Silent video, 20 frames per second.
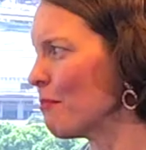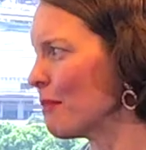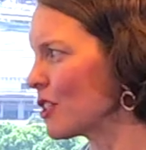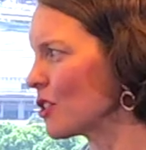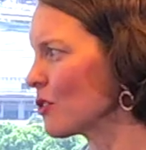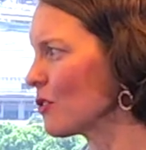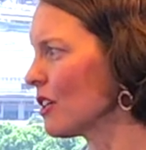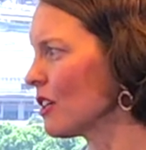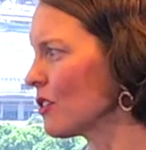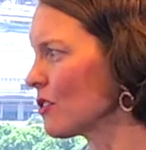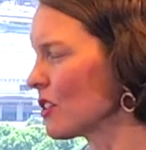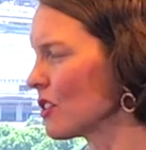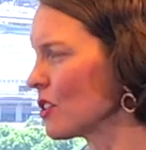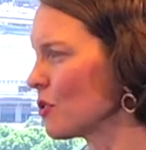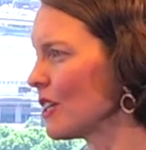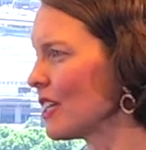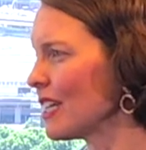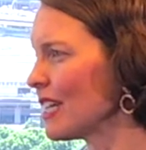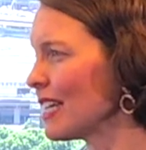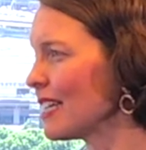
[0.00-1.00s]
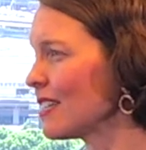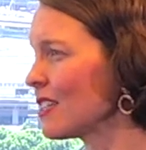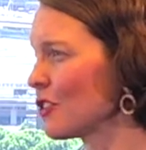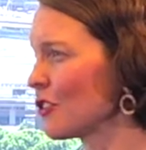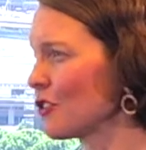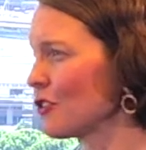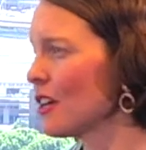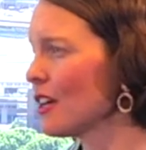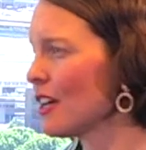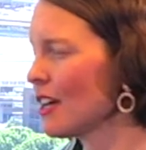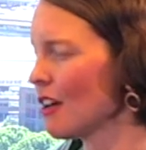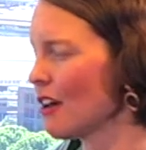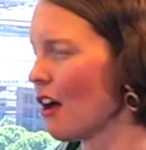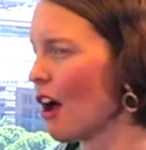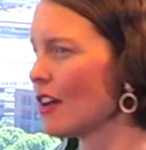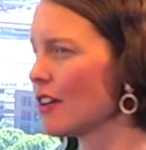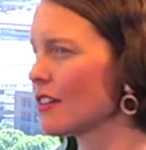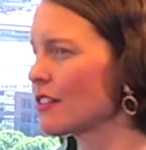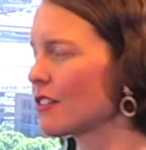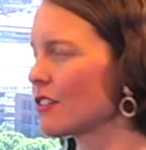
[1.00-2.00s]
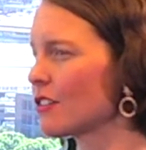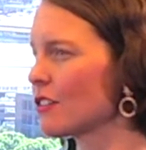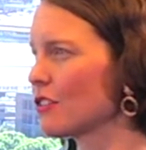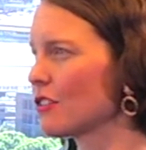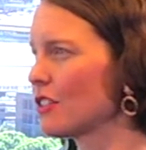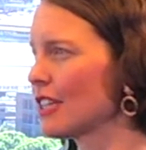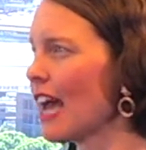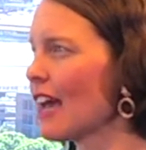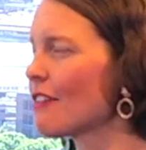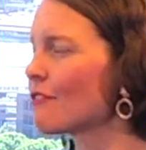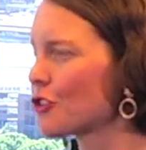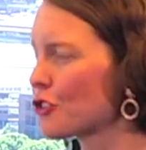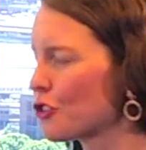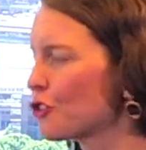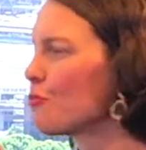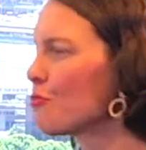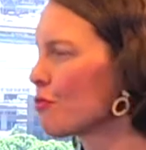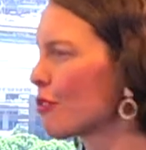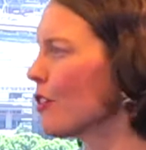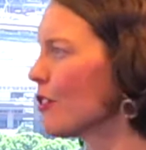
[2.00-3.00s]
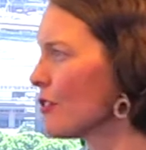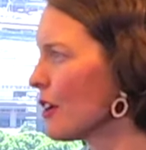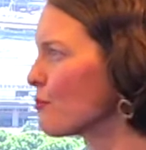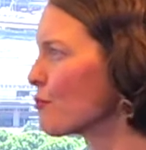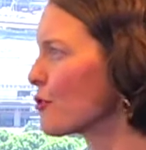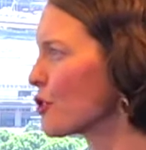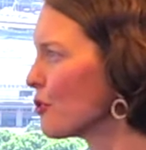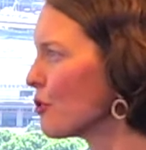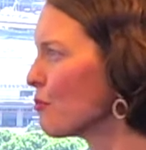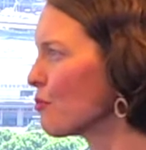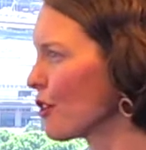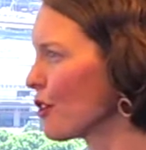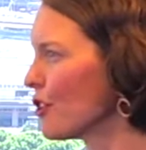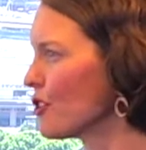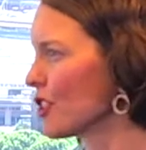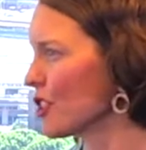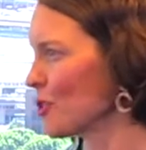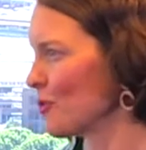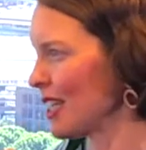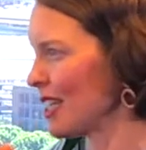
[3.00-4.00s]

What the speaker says: mental health is we need to have two approaches.